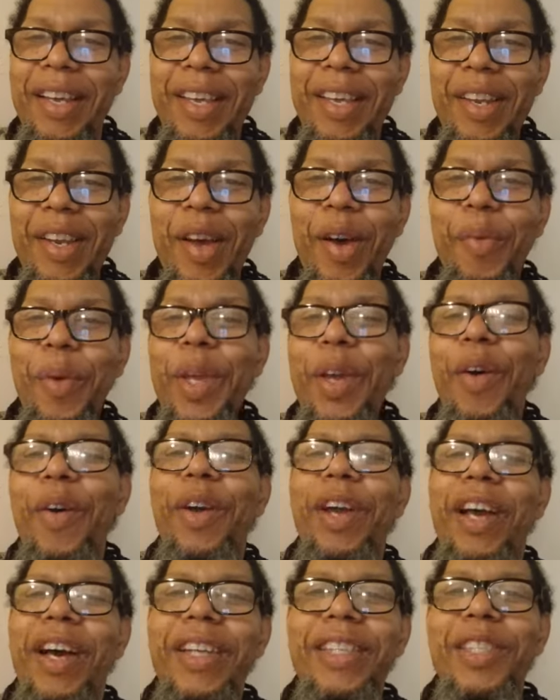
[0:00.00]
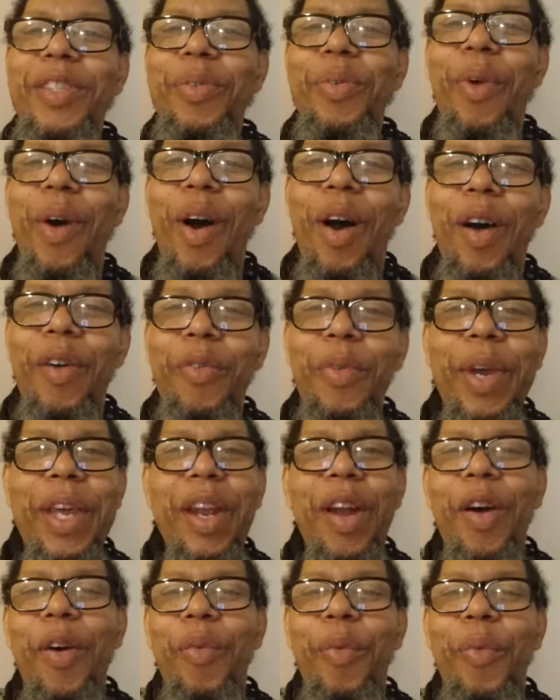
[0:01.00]
You know, we gonna cut you off.
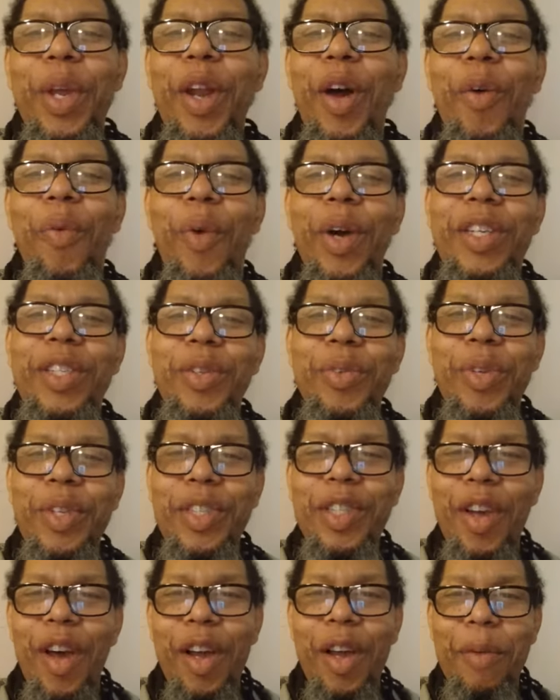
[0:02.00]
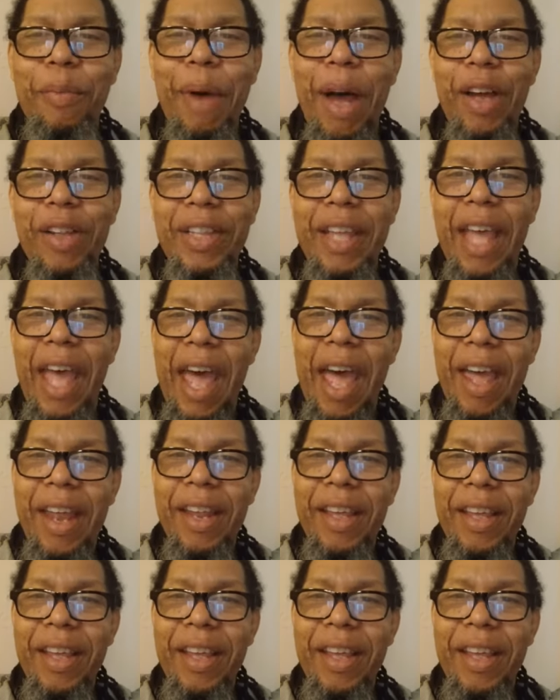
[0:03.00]
We don't want you to talk about that.